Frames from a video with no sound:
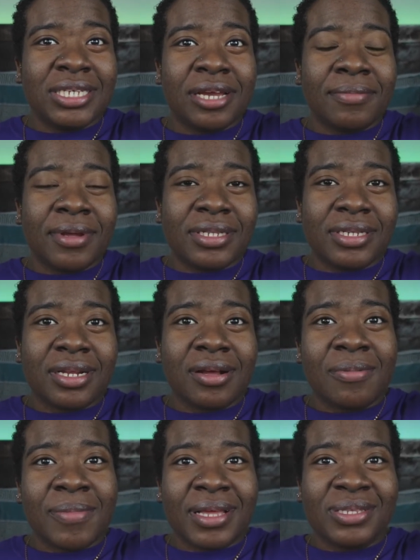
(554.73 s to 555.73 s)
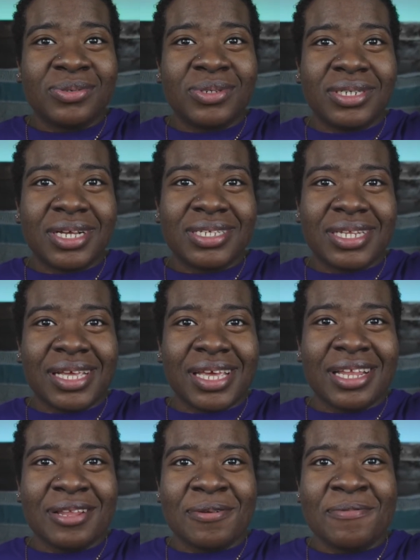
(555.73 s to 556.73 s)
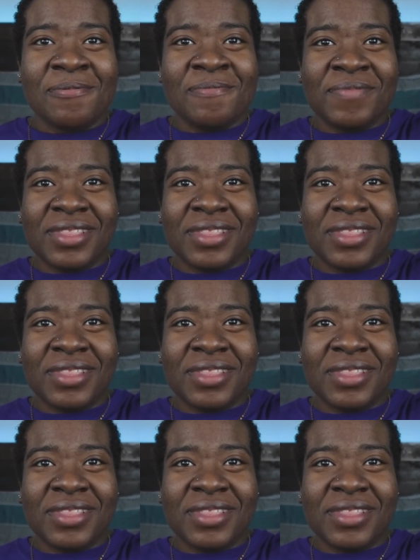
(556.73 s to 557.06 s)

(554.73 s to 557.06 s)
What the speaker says: check me out on all my socials, link in the